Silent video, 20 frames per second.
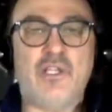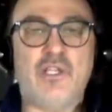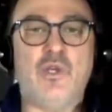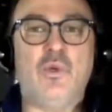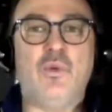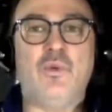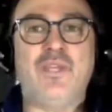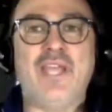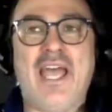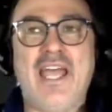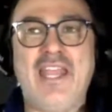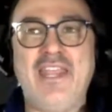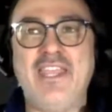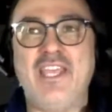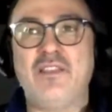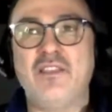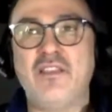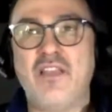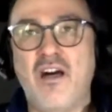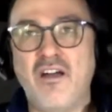load. And
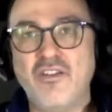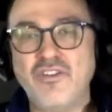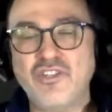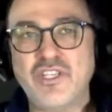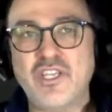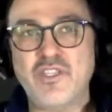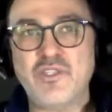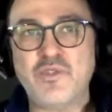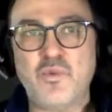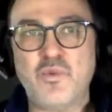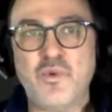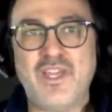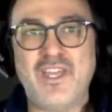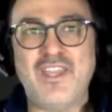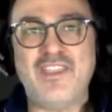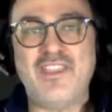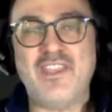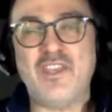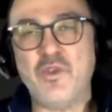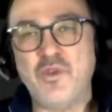they launched it
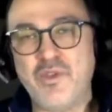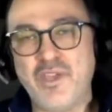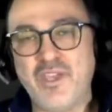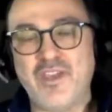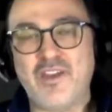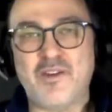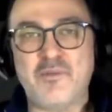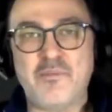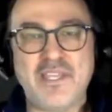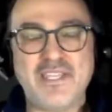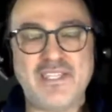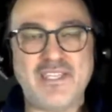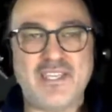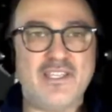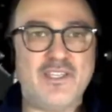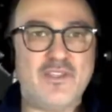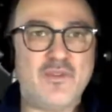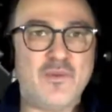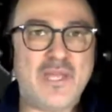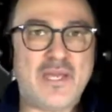with the new year,
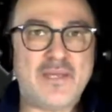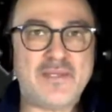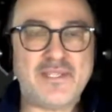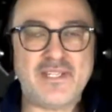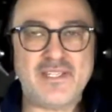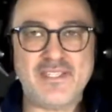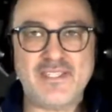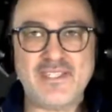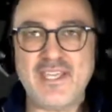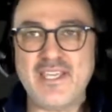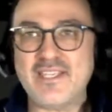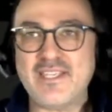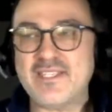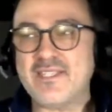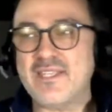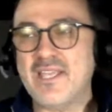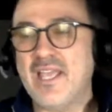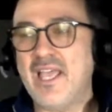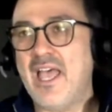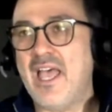basically
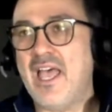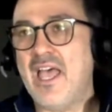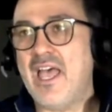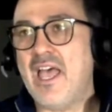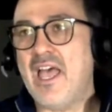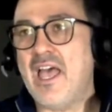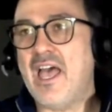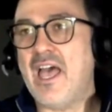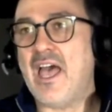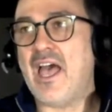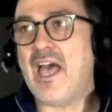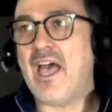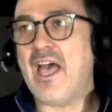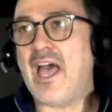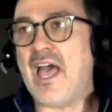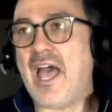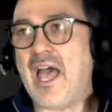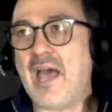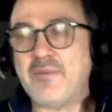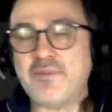2006.
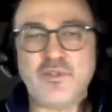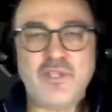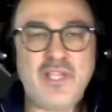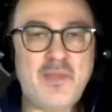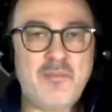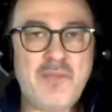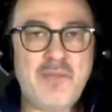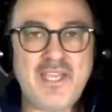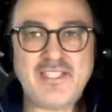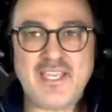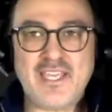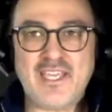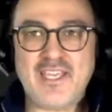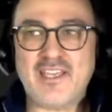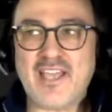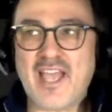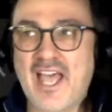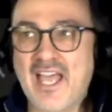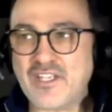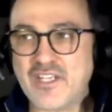Absolutely
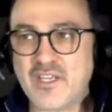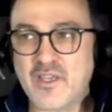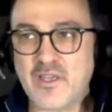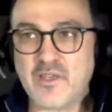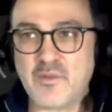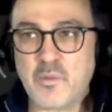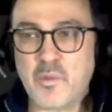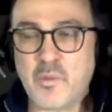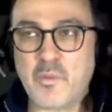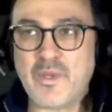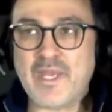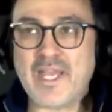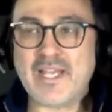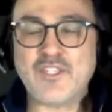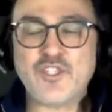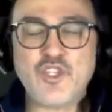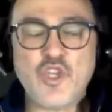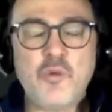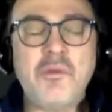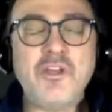amazing. Actually, we
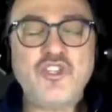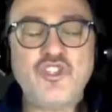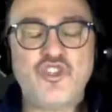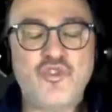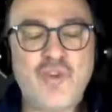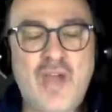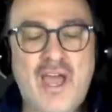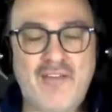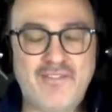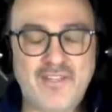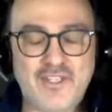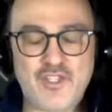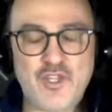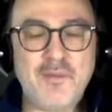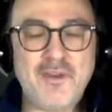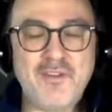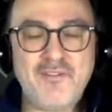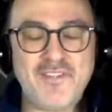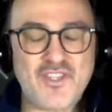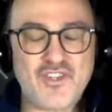got so much traffic, so
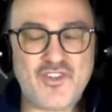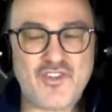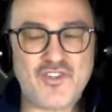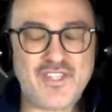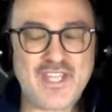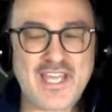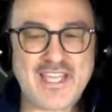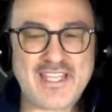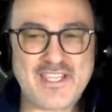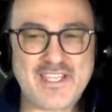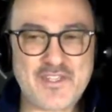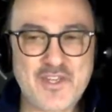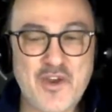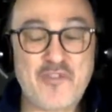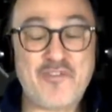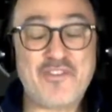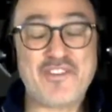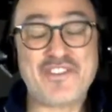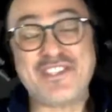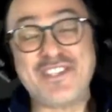many visitors that the
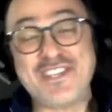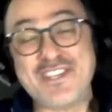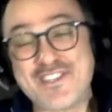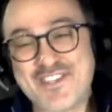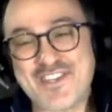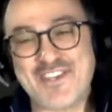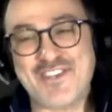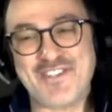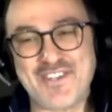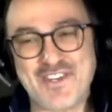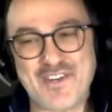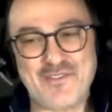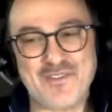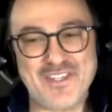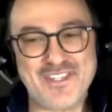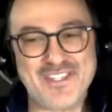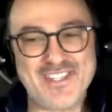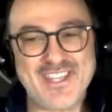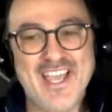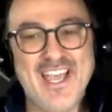servers, the 16
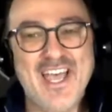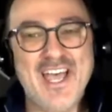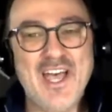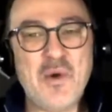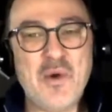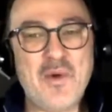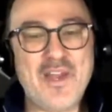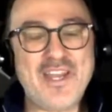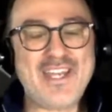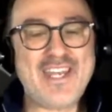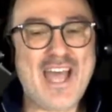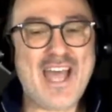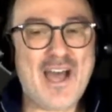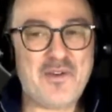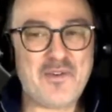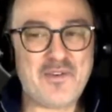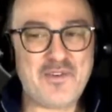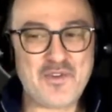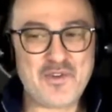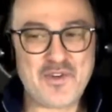servers, went
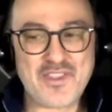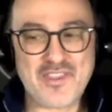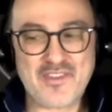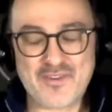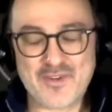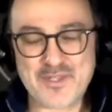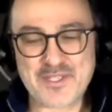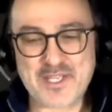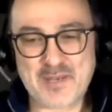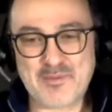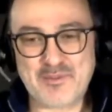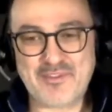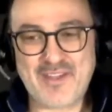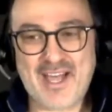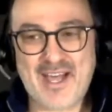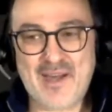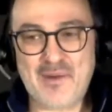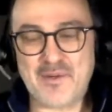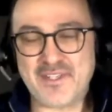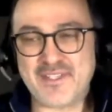down during the first couple of
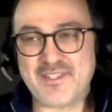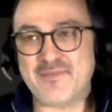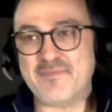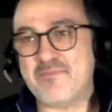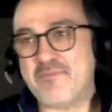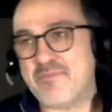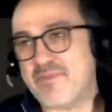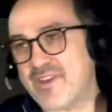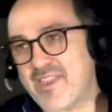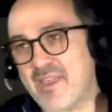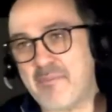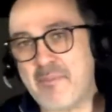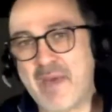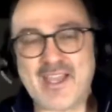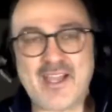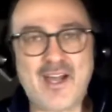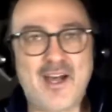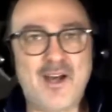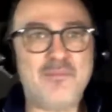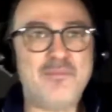hours. Bring them
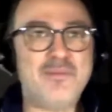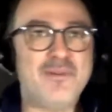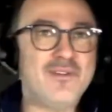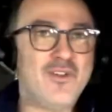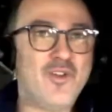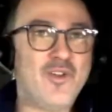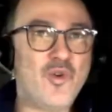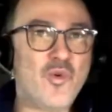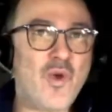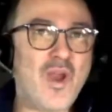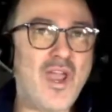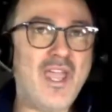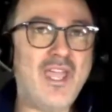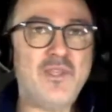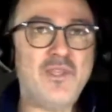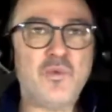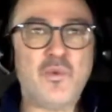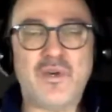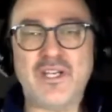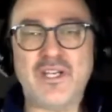back up. Great. We're